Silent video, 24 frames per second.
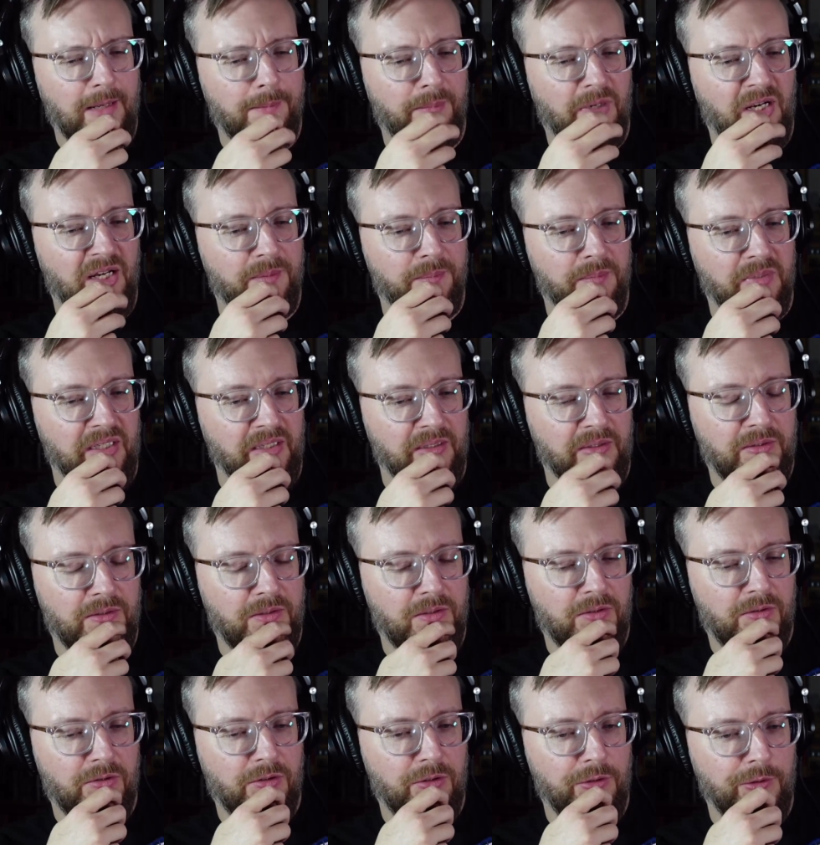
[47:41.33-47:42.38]
might be
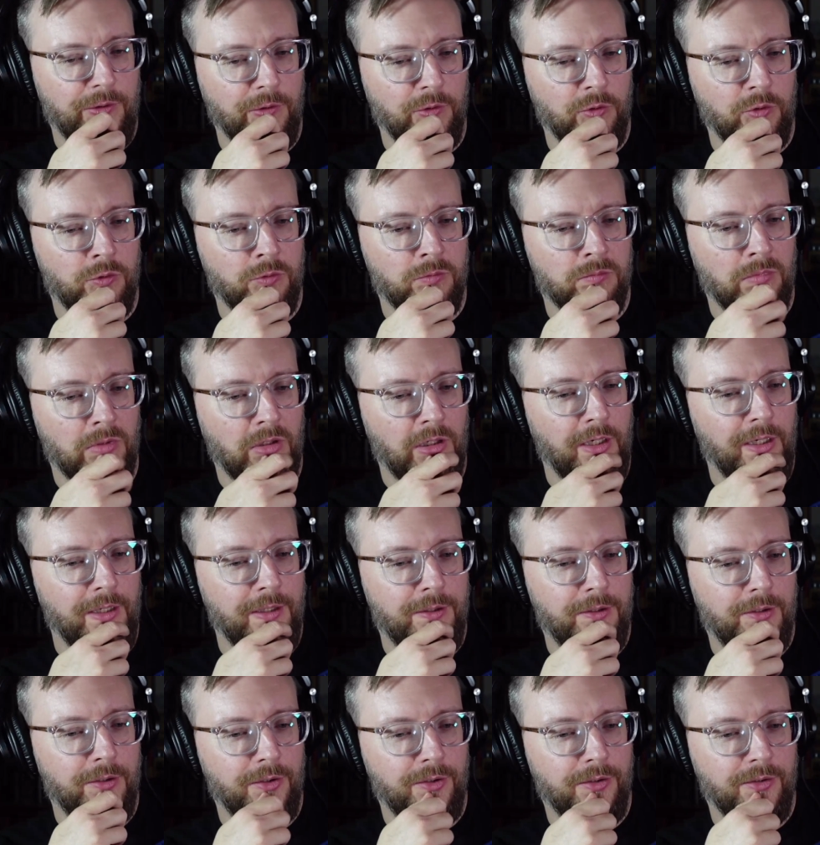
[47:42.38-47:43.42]
too
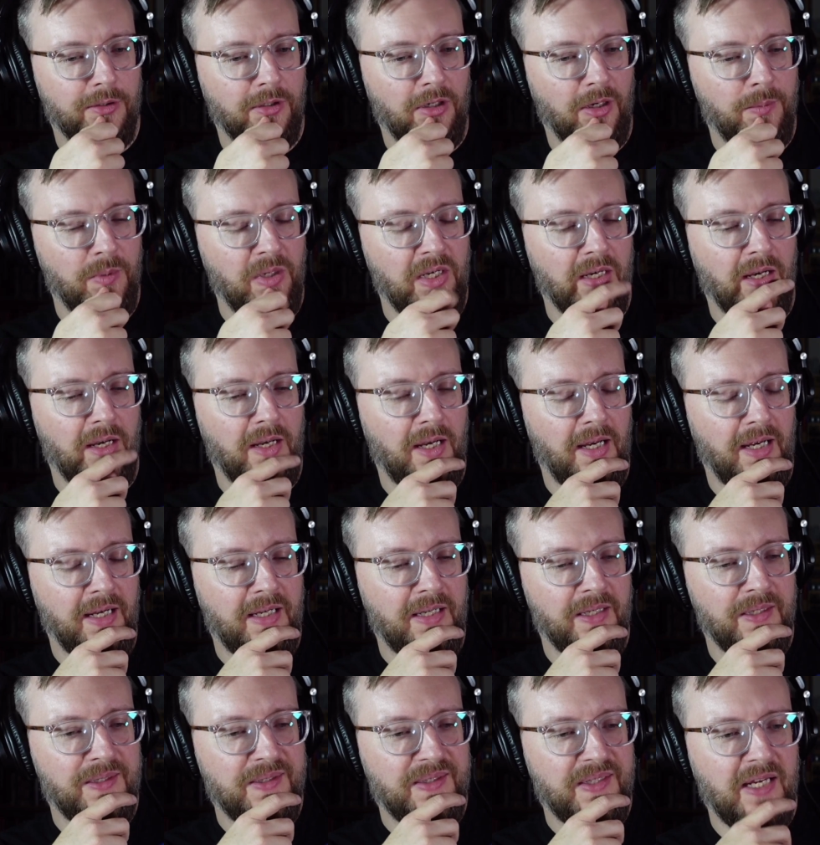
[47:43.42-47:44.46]
much. I mean, I
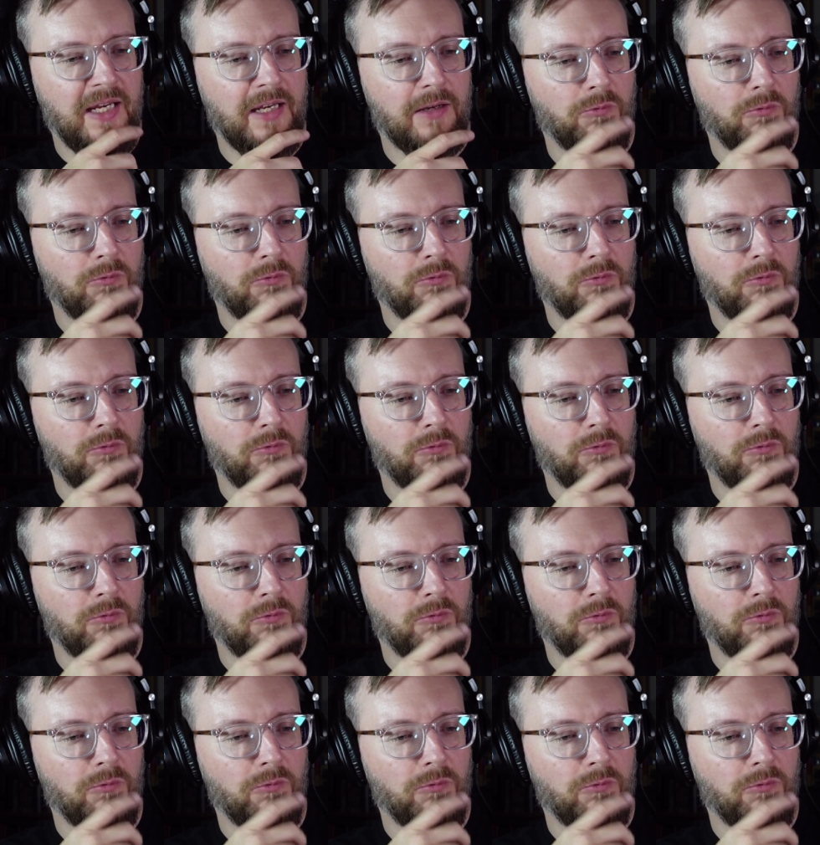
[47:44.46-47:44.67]
can see it